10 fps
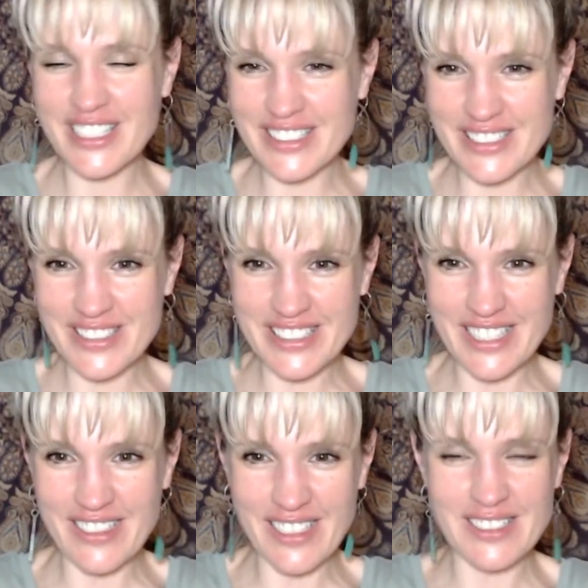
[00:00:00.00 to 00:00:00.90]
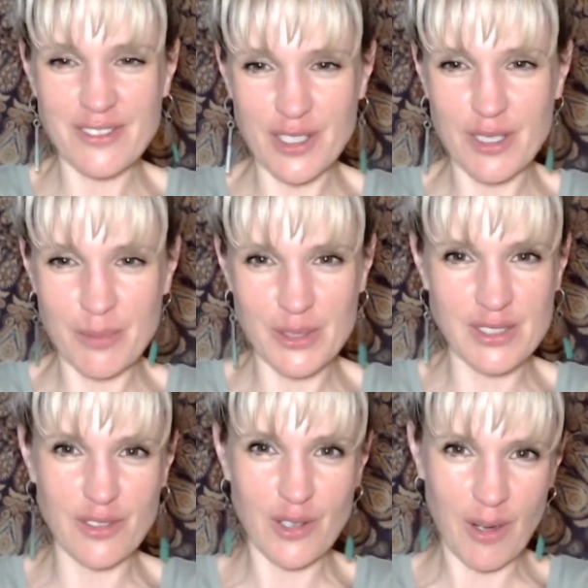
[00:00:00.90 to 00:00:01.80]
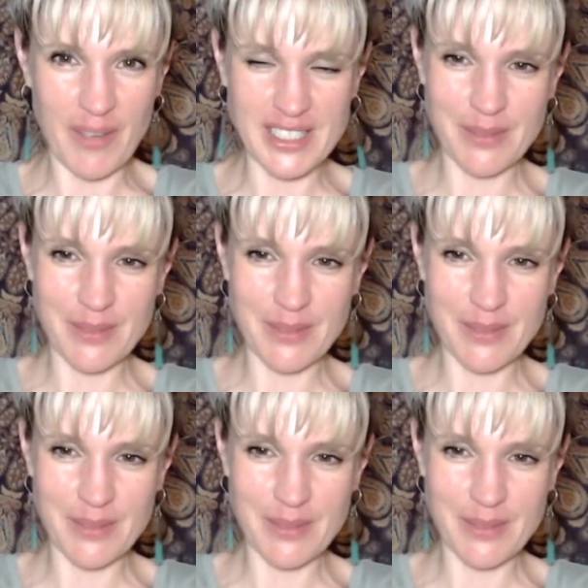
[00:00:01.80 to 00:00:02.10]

also lots of really beautiful comments,